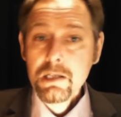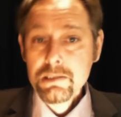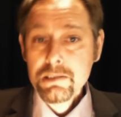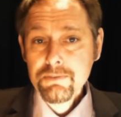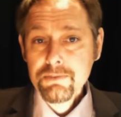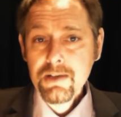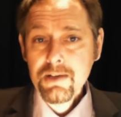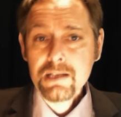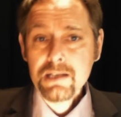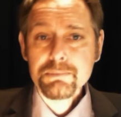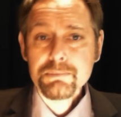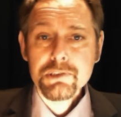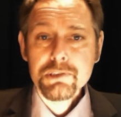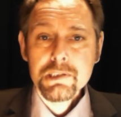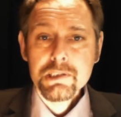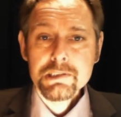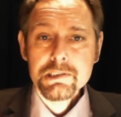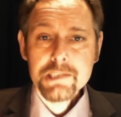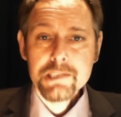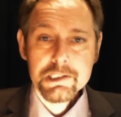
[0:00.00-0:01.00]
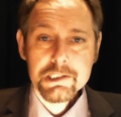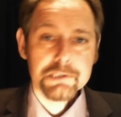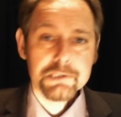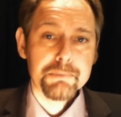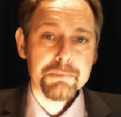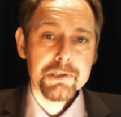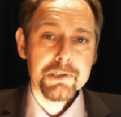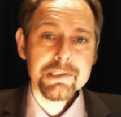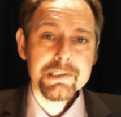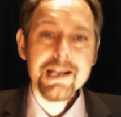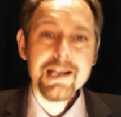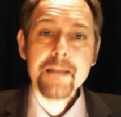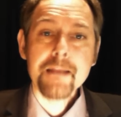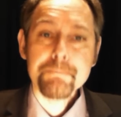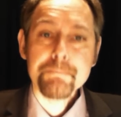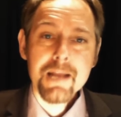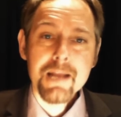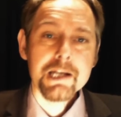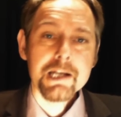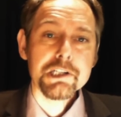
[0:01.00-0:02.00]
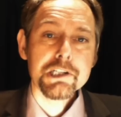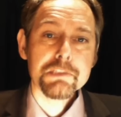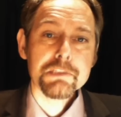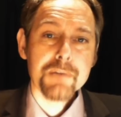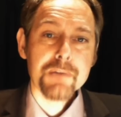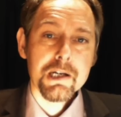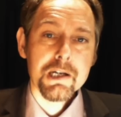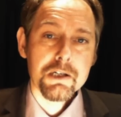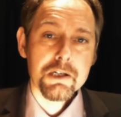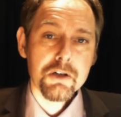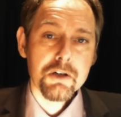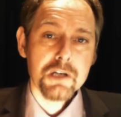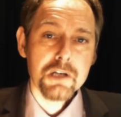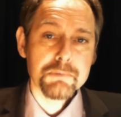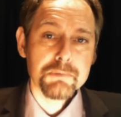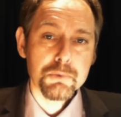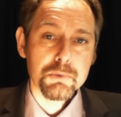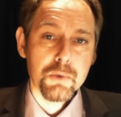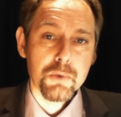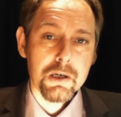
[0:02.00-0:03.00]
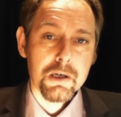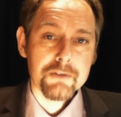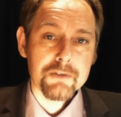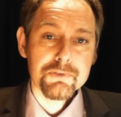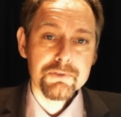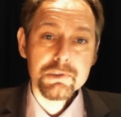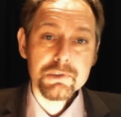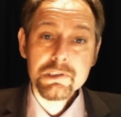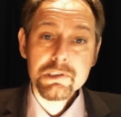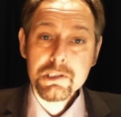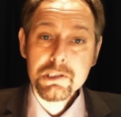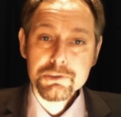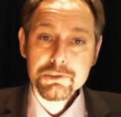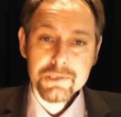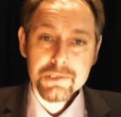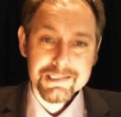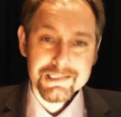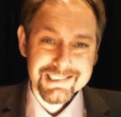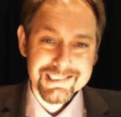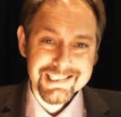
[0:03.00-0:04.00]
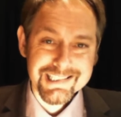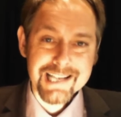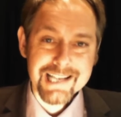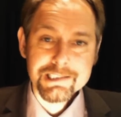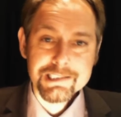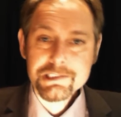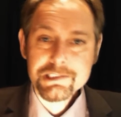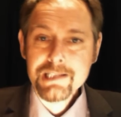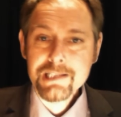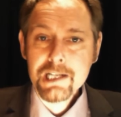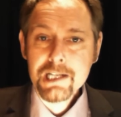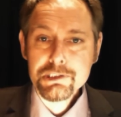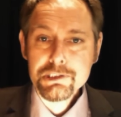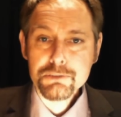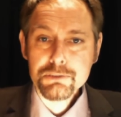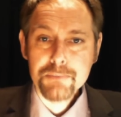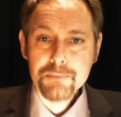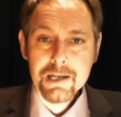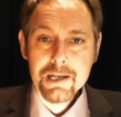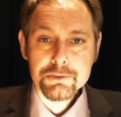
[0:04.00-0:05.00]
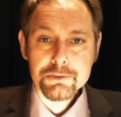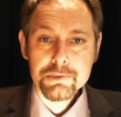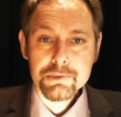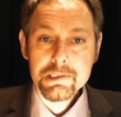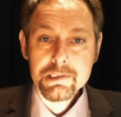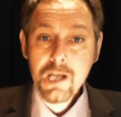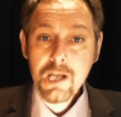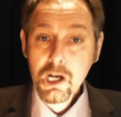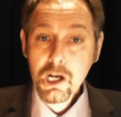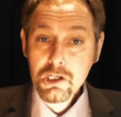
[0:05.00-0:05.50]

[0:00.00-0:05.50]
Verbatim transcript: Developed, distributed, and managed by a global workforce that transcends national boundaries,